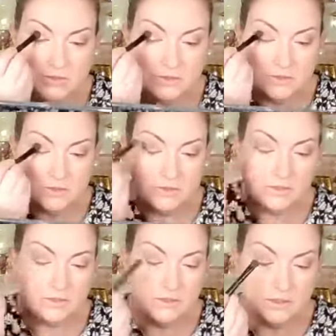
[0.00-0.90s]

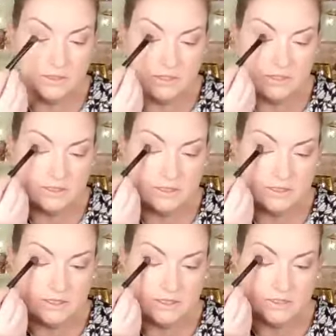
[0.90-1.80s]
do is
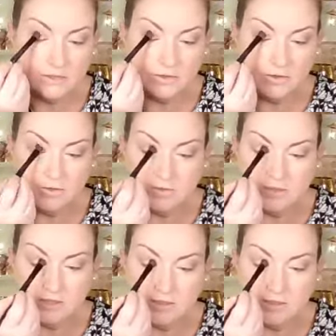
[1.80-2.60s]
continue to grow the museum.